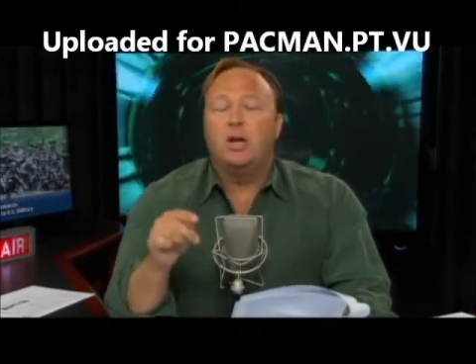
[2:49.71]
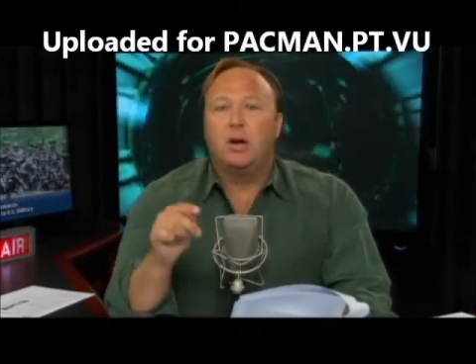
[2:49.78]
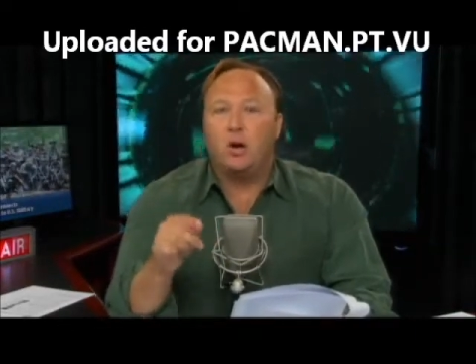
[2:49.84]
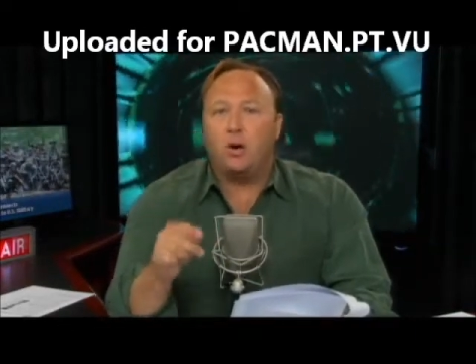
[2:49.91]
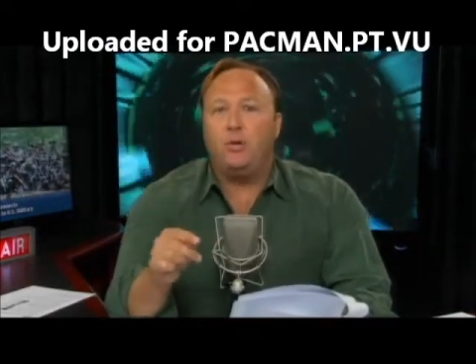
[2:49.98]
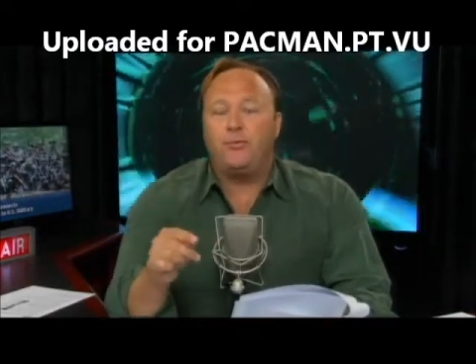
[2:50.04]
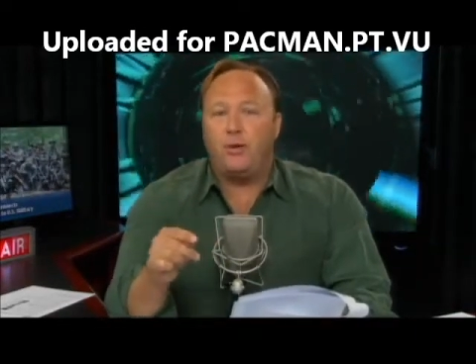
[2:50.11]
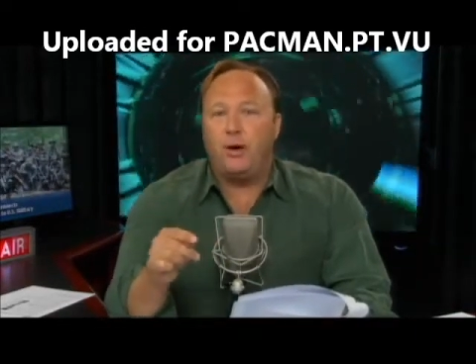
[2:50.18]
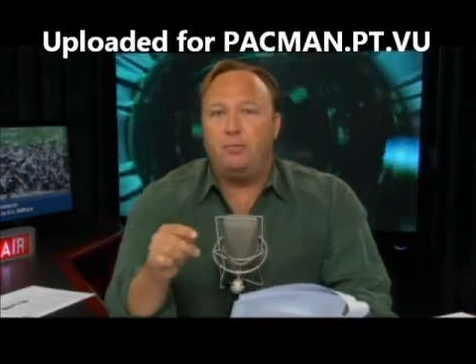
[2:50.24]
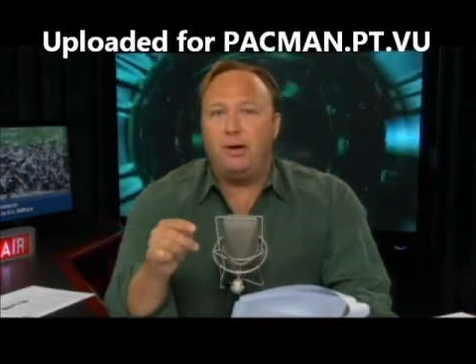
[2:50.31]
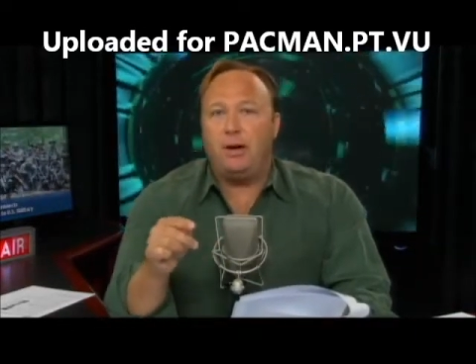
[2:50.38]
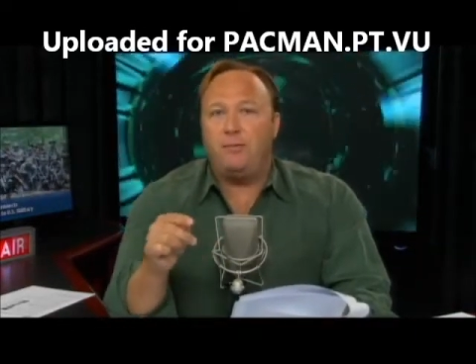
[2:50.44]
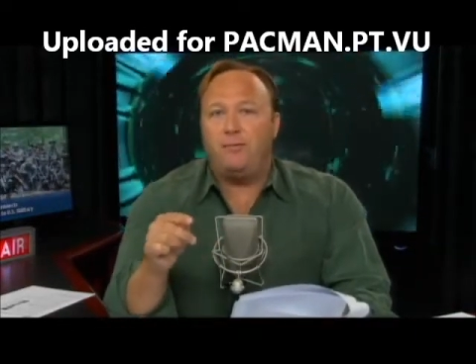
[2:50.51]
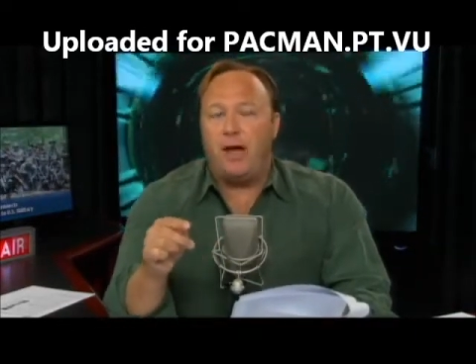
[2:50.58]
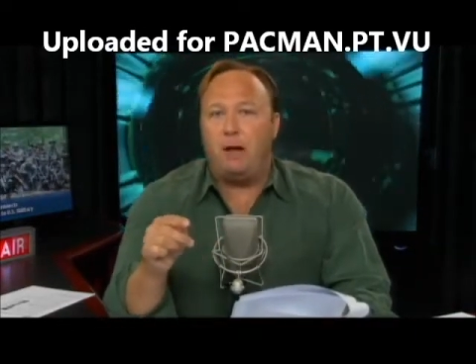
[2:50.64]
girlfriend
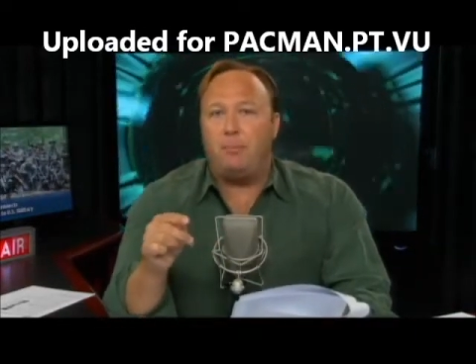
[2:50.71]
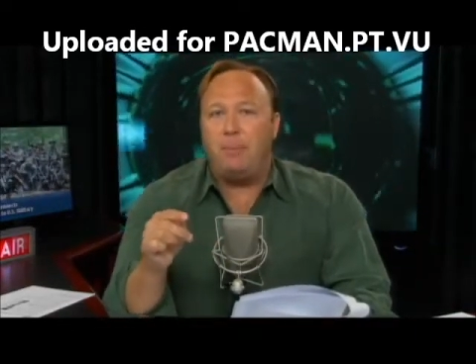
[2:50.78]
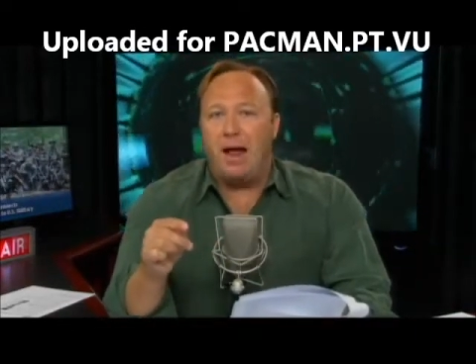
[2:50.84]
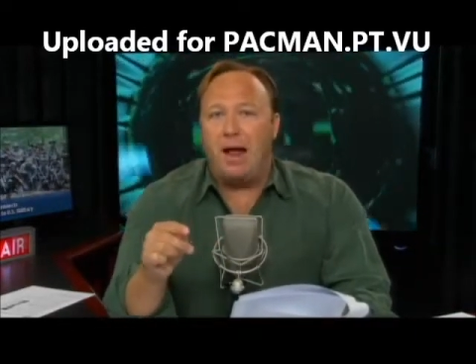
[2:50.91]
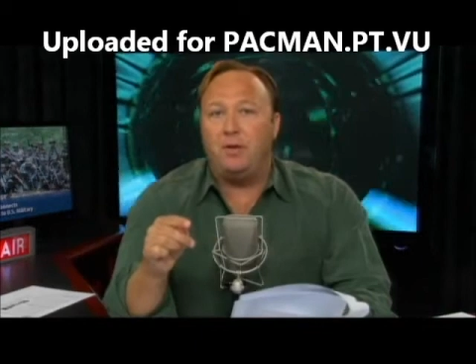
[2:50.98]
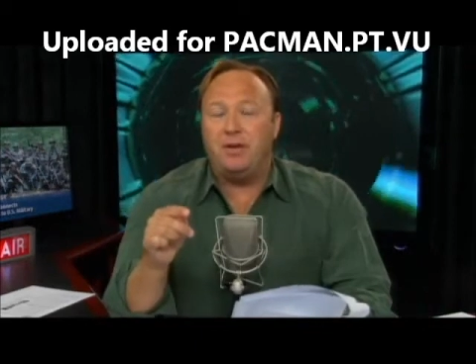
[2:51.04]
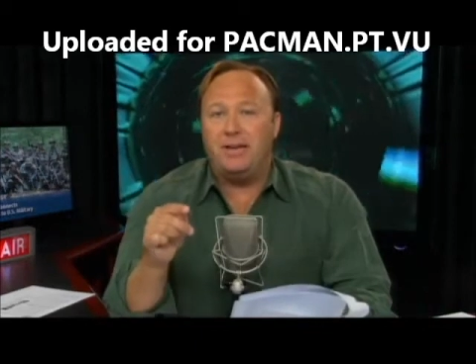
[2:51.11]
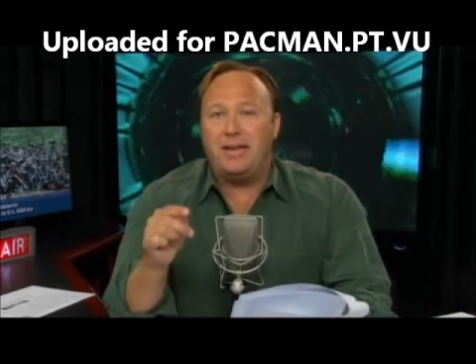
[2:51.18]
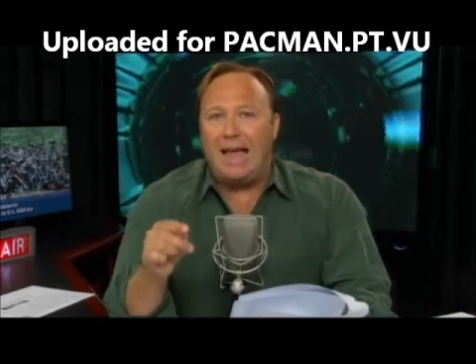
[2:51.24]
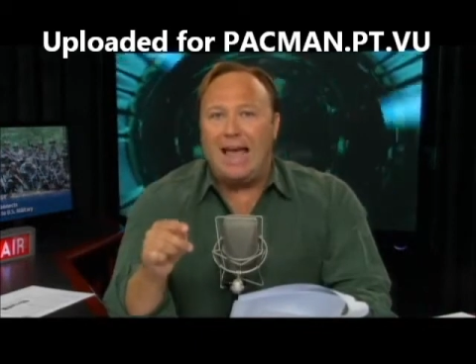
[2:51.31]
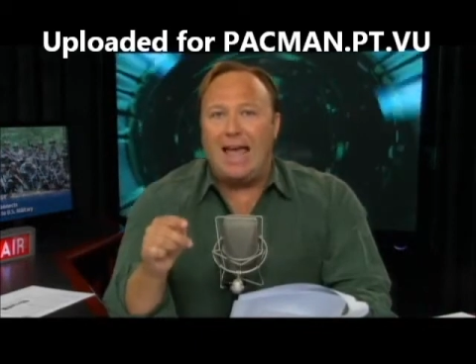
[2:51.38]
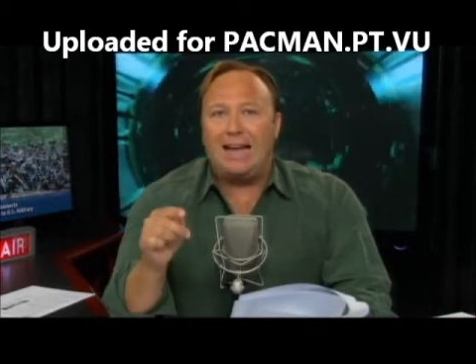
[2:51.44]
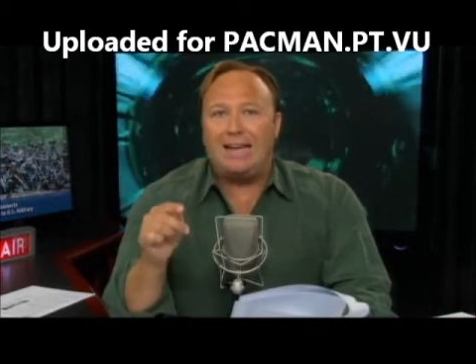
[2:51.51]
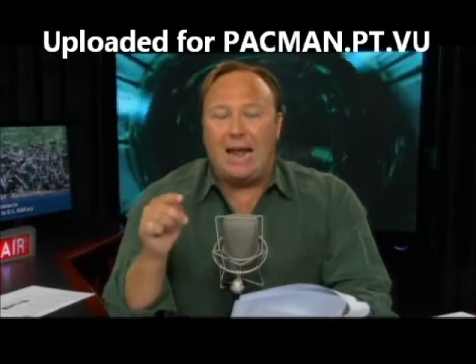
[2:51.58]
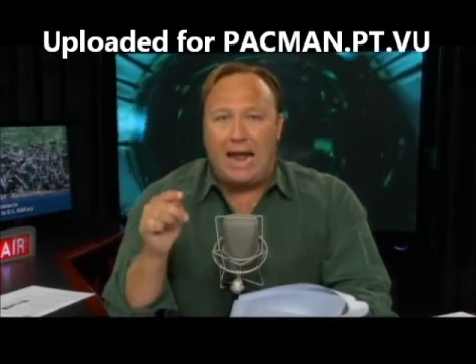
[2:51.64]
being found bound and gagged